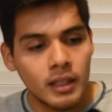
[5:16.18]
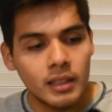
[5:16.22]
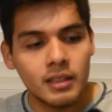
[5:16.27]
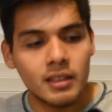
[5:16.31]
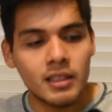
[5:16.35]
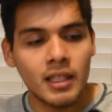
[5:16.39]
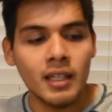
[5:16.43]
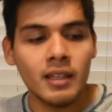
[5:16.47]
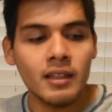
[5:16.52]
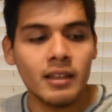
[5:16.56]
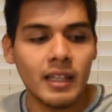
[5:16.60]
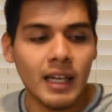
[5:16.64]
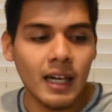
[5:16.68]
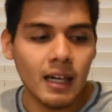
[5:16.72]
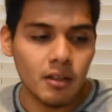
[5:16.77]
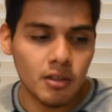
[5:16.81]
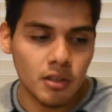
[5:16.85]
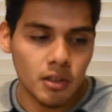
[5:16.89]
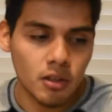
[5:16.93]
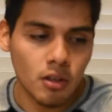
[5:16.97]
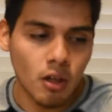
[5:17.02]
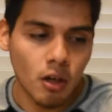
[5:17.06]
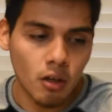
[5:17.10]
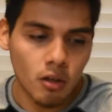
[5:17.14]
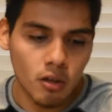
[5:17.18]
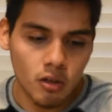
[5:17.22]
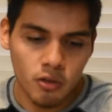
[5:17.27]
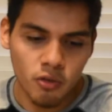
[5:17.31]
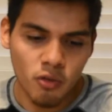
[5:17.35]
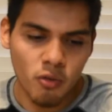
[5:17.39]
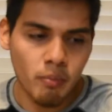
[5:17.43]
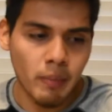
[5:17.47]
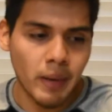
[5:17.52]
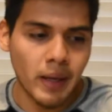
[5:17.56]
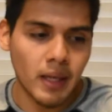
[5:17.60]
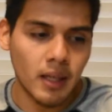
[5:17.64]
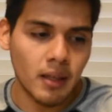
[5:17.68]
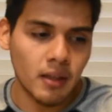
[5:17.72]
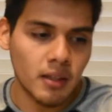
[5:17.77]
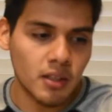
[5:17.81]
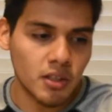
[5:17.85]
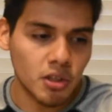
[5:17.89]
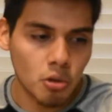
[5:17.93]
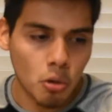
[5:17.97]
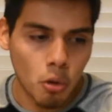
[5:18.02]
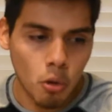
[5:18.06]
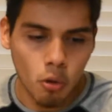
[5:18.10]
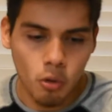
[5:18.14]
$10,000 from making
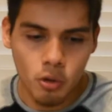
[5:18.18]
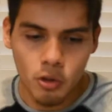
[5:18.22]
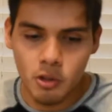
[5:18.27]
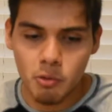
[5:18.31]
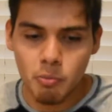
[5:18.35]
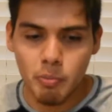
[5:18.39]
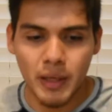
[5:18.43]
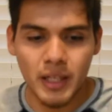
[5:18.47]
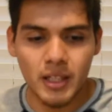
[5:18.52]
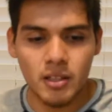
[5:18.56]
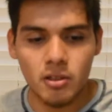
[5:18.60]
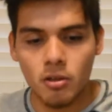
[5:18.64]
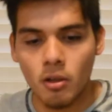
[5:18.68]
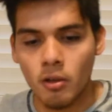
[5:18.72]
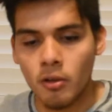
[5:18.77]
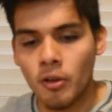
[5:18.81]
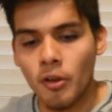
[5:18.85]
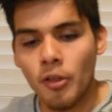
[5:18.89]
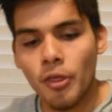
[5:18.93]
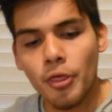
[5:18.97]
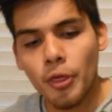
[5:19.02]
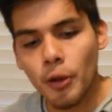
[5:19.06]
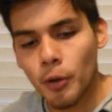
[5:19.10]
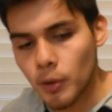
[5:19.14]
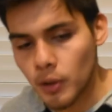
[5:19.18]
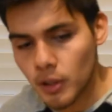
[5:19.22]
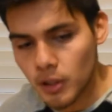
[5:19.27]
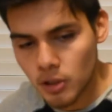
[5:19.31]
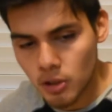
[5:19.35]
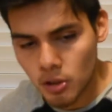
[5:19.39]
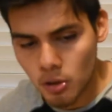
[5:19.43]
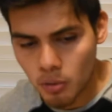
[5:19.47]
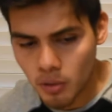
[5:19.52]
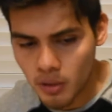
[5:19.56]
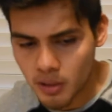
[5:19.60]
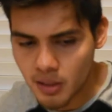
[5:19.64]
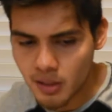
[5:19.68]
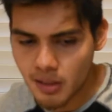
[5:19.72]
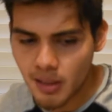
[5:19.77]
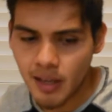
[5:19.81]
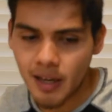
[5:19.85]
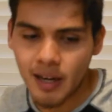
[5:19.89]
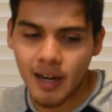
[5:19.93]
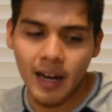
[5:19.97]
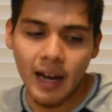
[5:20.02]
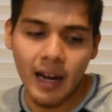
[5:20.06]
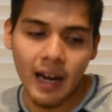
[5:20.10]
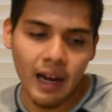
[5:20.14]
this course based on the 30 students that
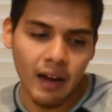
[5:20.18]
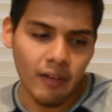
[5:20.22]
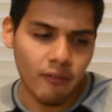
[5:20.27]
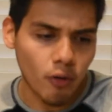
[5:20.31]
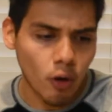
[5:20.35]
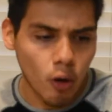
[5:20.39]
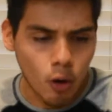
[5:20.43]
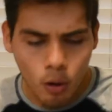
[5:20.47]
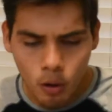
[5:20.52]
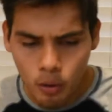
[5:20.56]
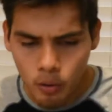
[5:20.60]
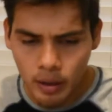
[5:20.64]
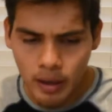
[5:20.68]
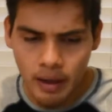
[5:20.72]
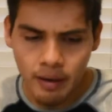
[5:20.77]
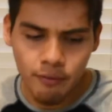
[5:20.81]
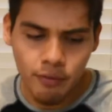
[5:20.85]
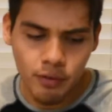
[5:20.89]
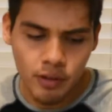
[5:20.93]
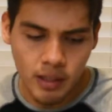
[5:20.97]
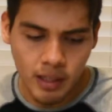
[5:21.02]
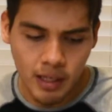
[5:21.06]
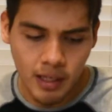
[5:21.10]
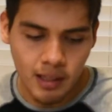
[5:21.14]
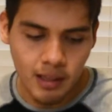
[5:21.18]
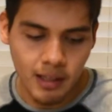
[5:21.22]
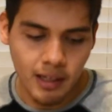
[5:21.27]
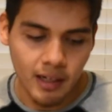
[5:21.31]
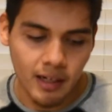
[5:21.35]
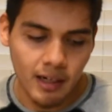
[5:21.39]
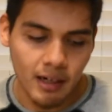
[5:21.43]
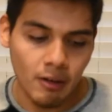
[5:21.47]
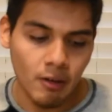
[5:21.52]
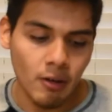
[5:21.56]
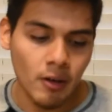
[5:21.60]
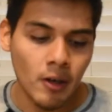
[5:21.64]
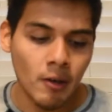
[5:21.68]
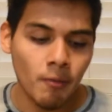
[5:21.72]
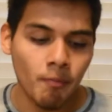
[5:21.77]
I have, everything I laid out.